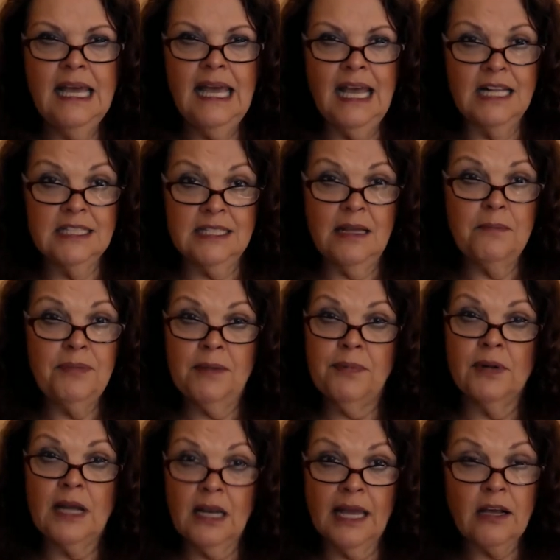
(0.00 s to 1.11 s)
And some
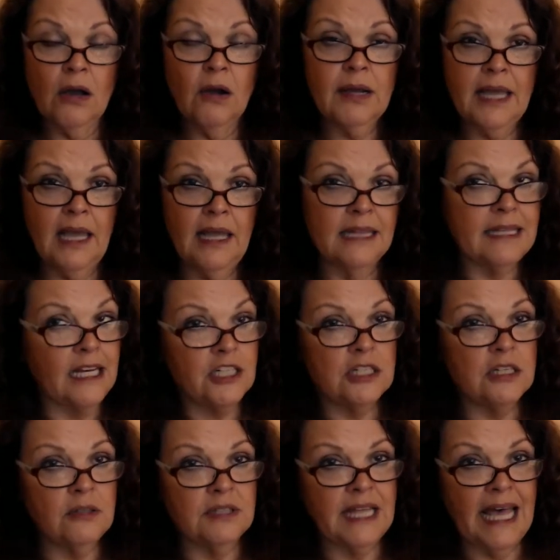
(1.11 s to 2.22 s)
people are like, "Okay," and they
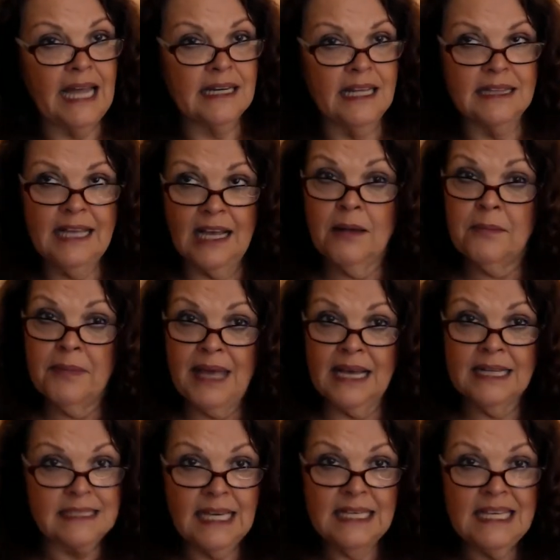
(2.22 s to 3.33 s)
do that and they come back
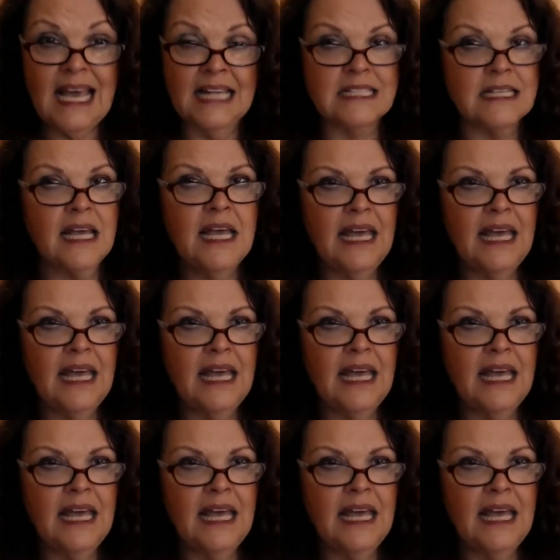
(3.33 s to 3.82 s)
and say, "Yes."